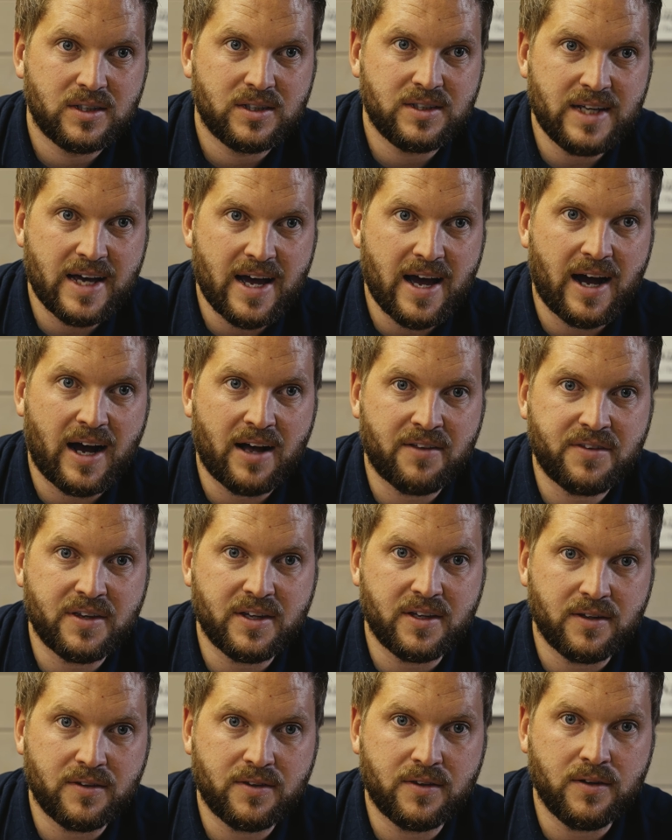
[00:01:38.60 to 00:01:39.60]
yeah, I
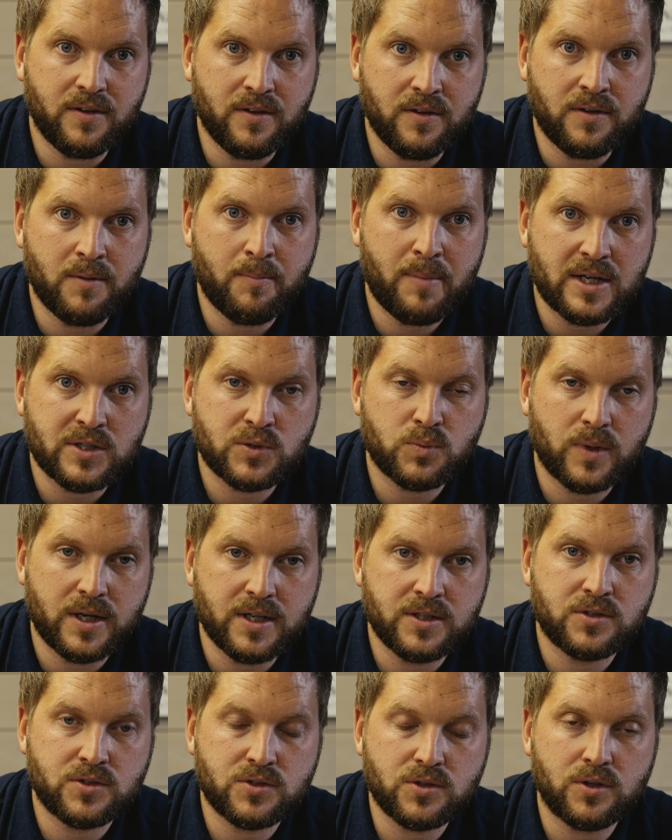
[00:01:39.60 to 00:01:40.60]
think that the best
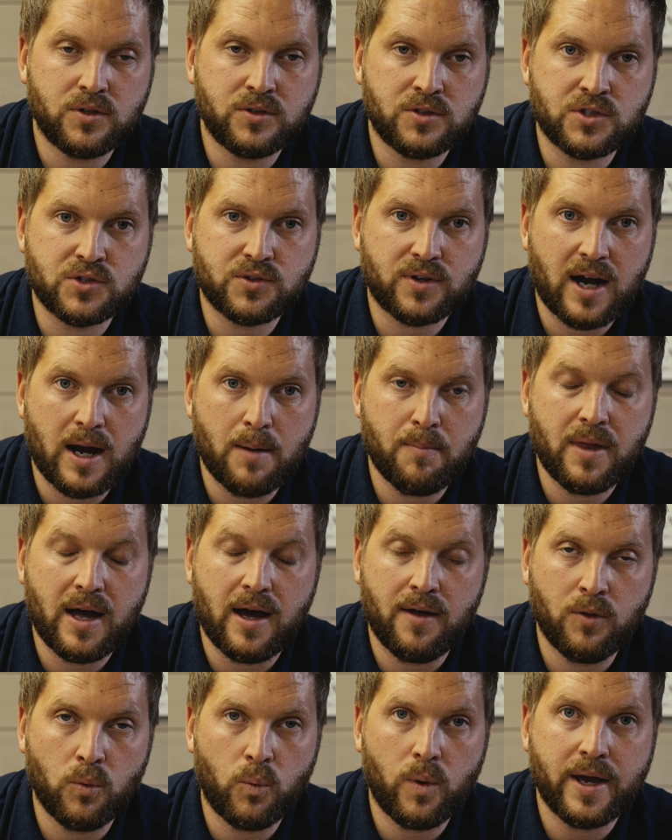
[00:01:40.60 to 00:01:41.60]
way to sort of describe
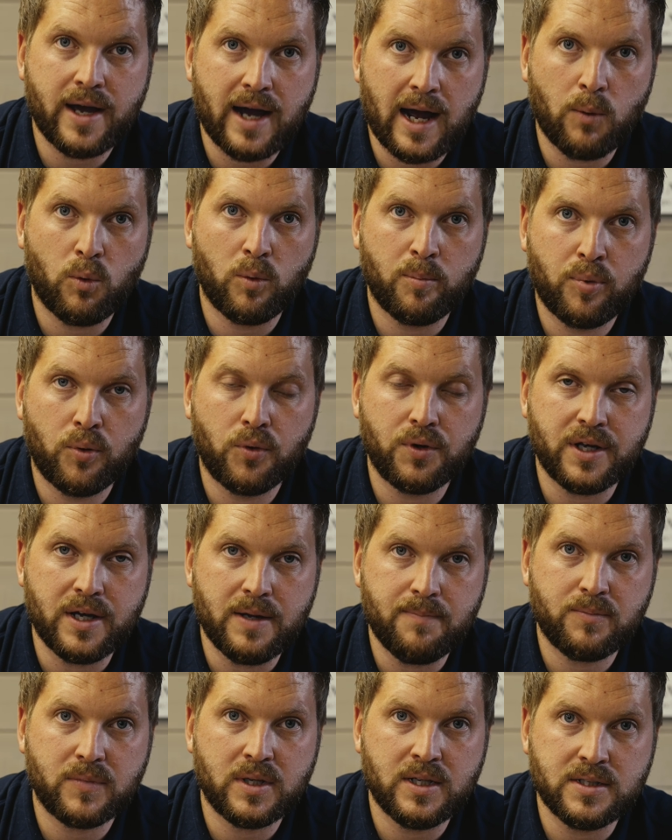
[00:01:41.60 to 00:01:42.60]
that, and the way I would put
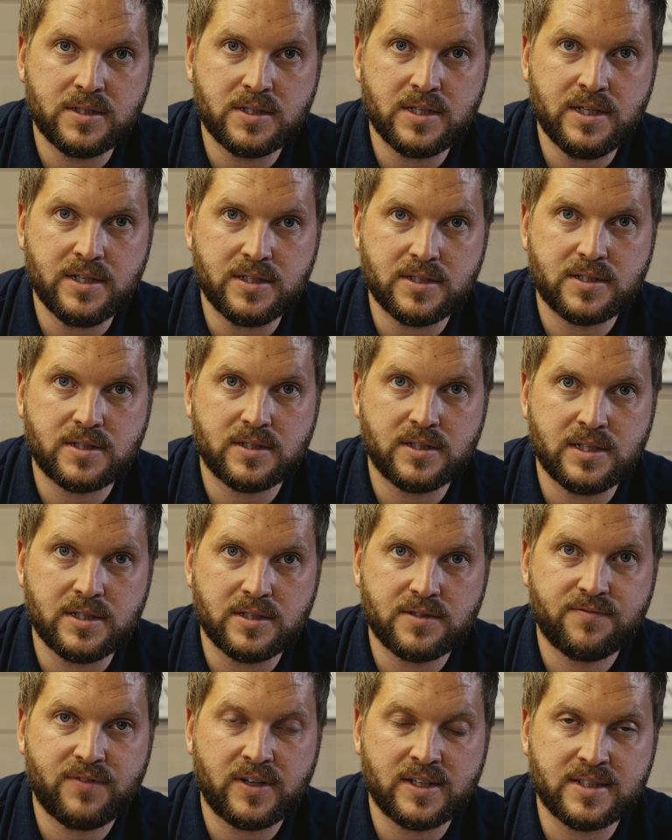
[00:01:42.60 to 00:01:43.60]
it, is
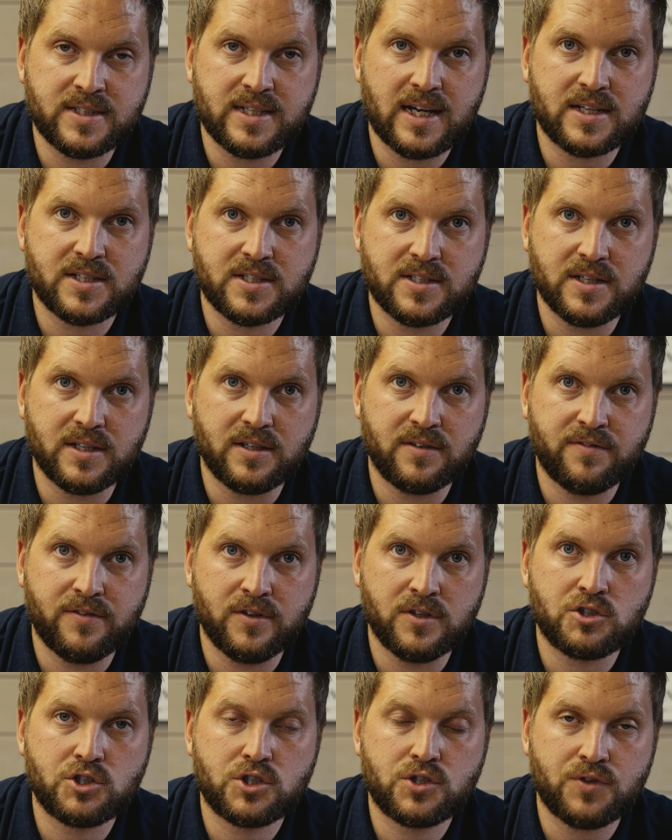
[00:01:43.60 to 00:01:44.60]
it's fantastic
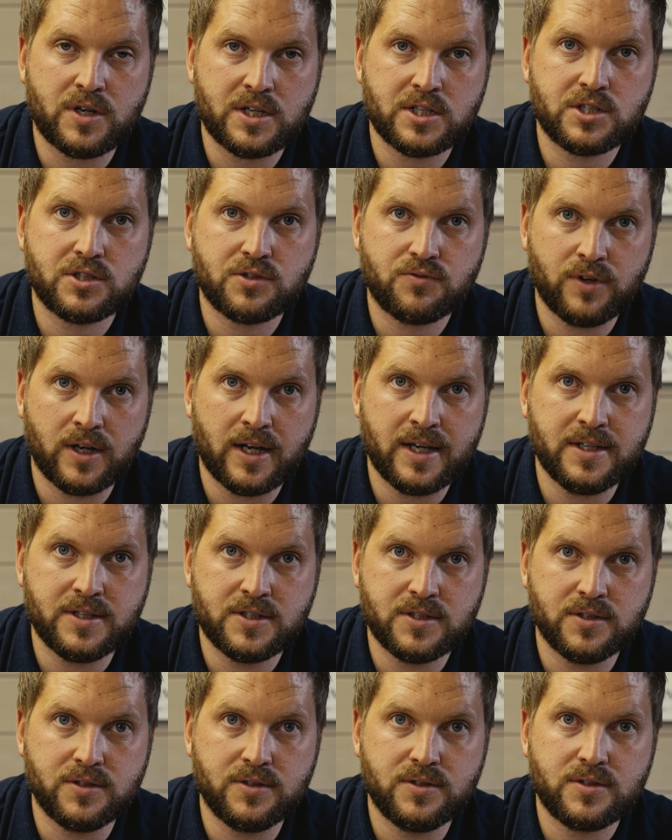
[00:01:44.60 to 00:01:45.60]
for stress
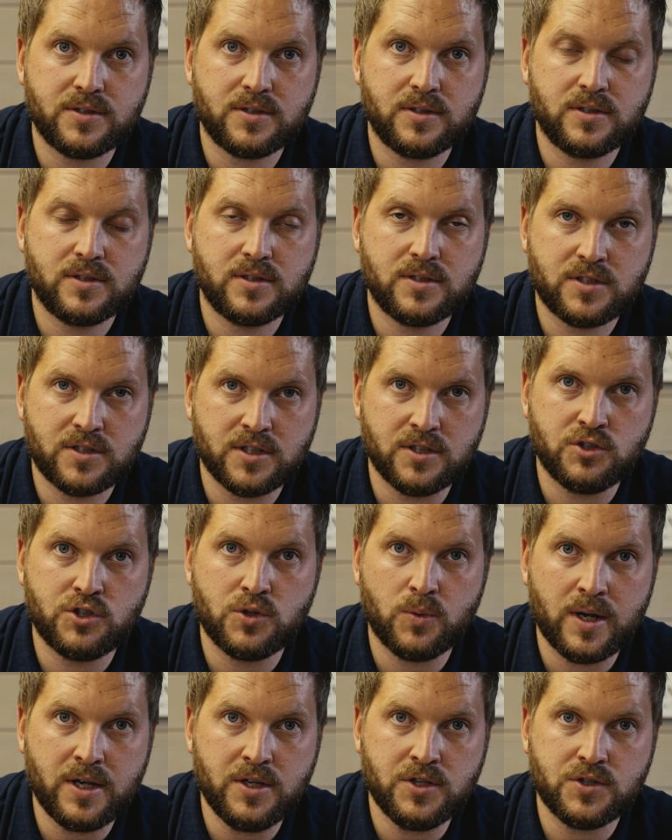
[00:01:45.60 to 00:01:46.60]
related
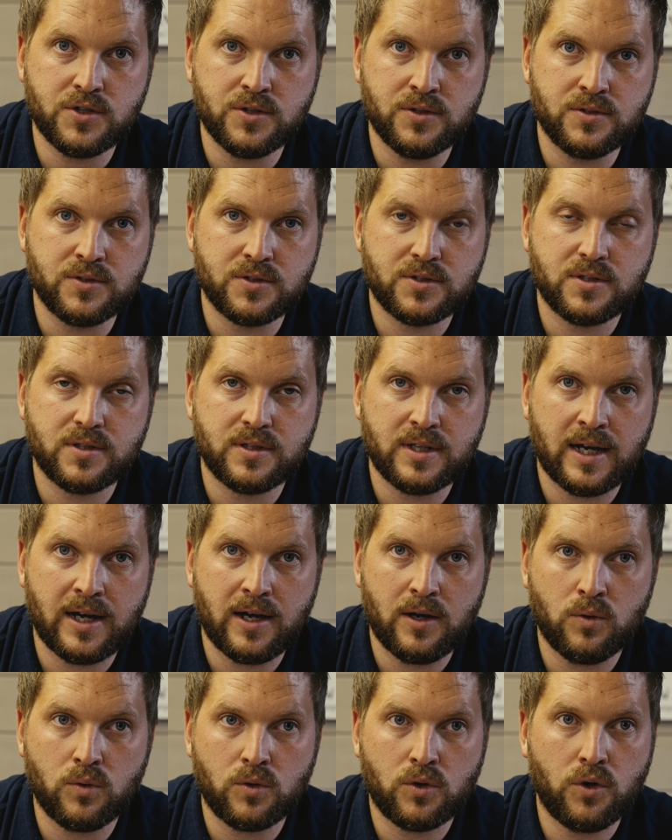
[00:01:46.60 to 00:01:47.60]
situations.
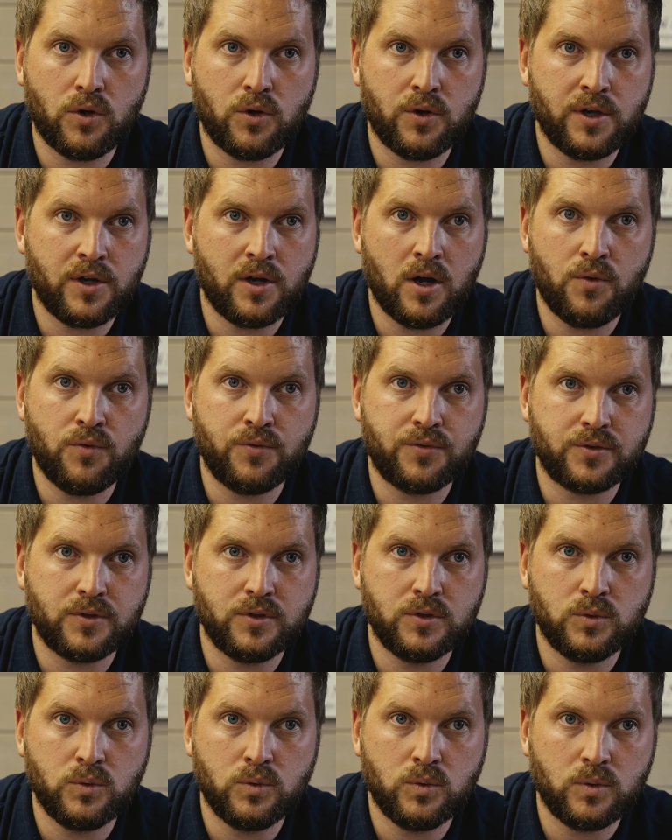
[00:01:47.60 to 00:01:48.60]
Now, koi go
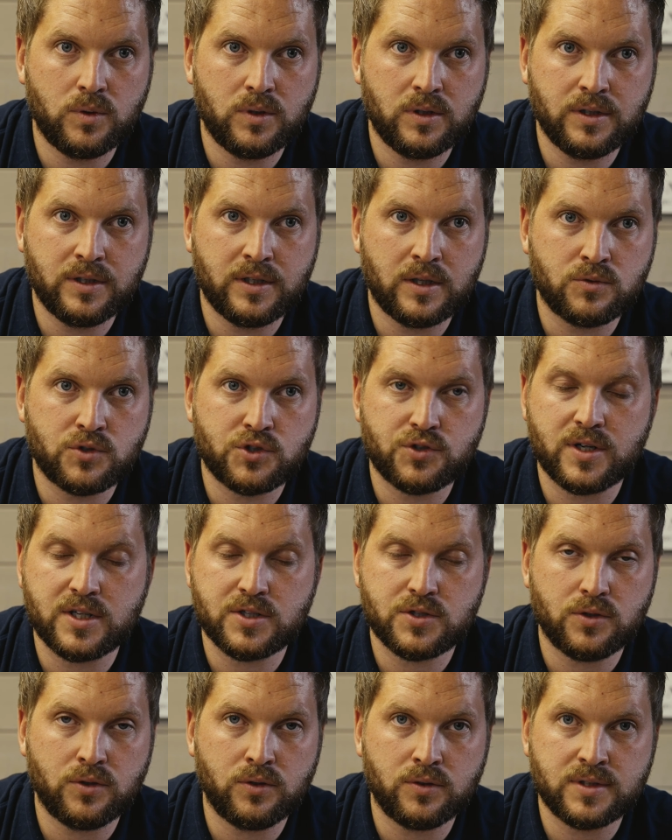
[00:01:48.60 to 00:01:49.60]
through
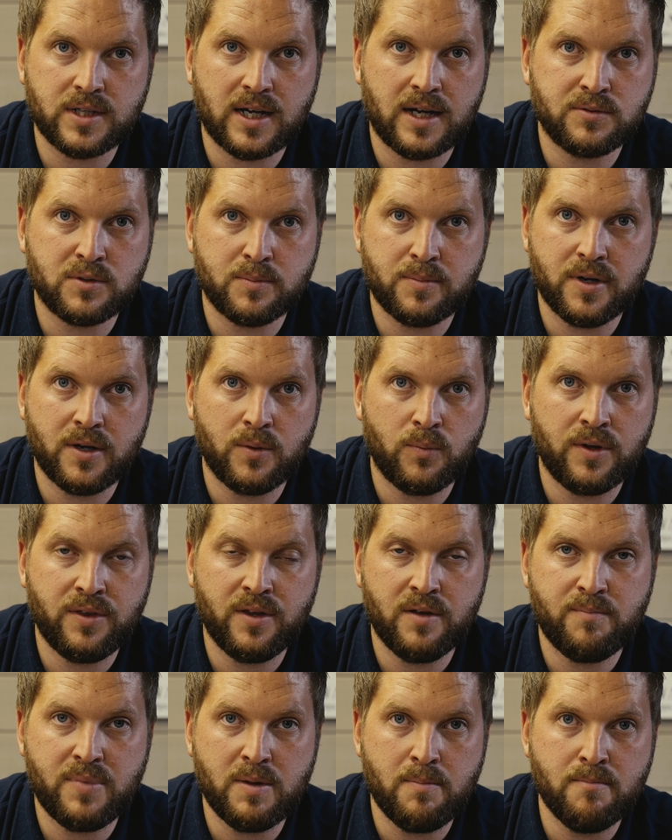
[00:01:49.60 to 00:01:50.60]
stress at all times of period when
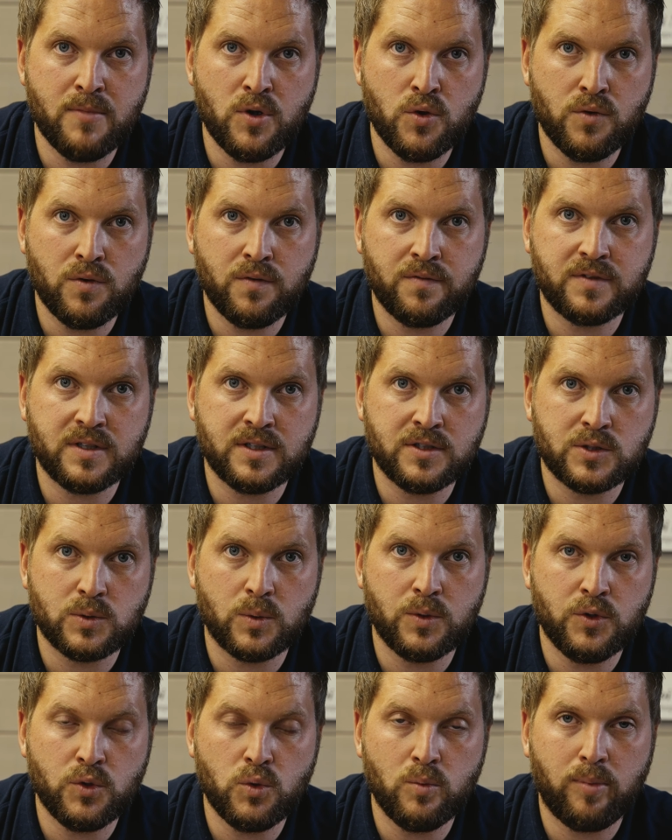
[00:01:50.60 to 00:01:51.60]
they've been moved
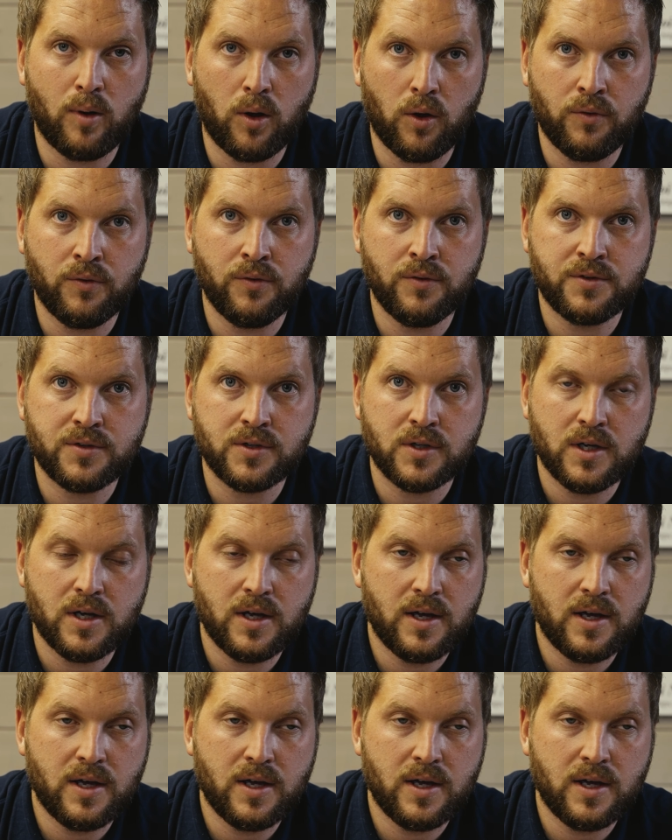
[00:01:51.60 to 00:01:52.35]
into a new pond.